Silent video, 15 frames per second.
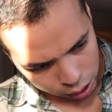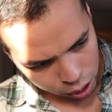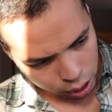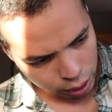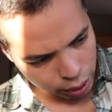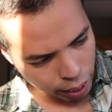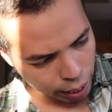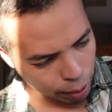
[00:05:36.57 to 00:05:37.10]

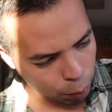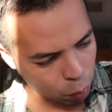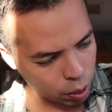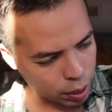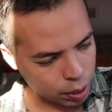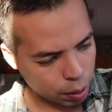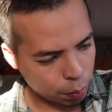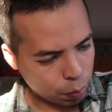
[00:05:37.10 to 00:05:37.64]
actually came
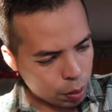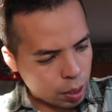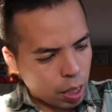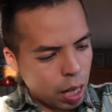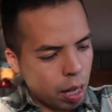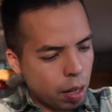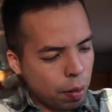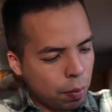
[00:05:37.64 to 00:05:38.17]
with some
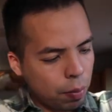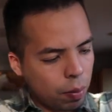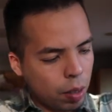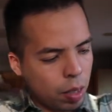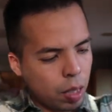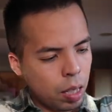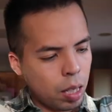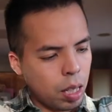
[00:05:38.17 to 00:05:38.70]
stuff
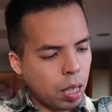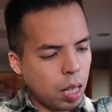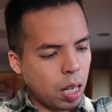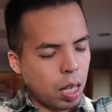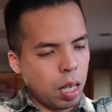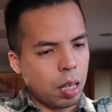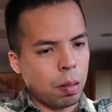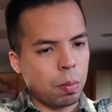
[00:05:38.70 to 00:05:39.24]

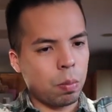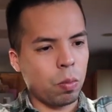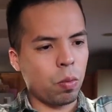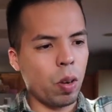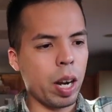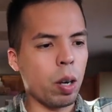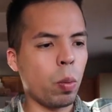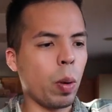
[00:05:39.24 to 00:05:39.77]

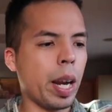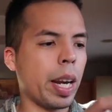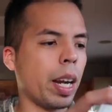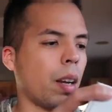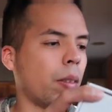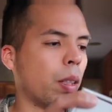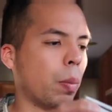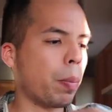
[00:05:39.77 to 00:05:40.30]
right away
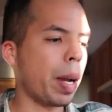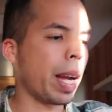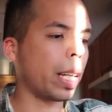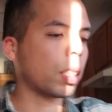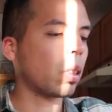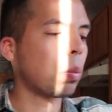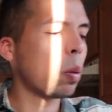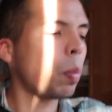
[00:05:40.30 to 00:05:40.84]
off the
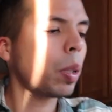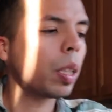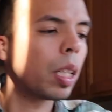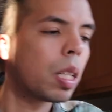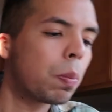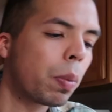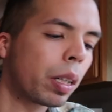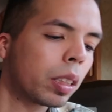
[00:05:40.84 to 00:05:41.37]
bat. So I'm gonna put
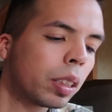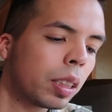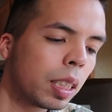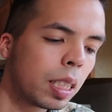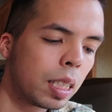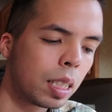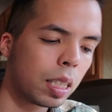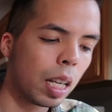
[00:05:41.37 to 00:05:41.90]
this box
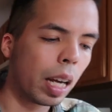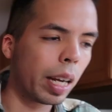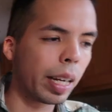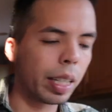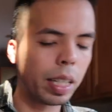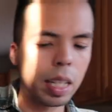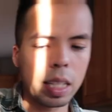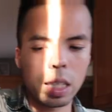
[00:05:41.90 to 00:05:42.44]

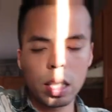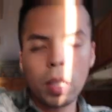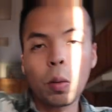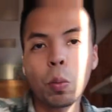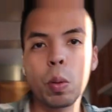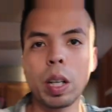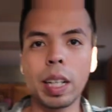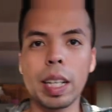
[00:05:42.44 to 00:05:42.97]
aside. Let's see
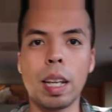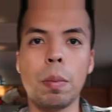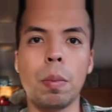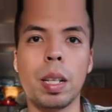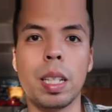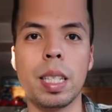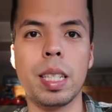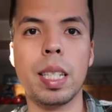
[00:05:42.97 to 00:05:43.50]
what came
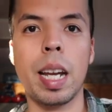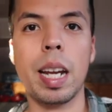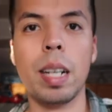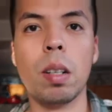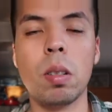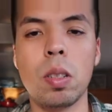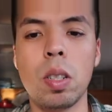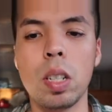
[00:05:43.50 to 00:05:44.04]

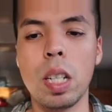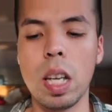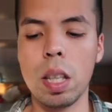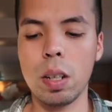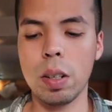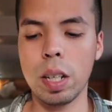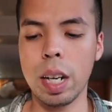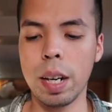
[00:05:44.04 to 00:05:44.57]
inside all
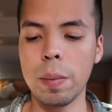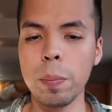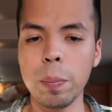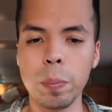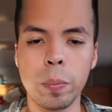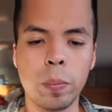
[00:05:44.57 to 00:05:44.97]
together, okay?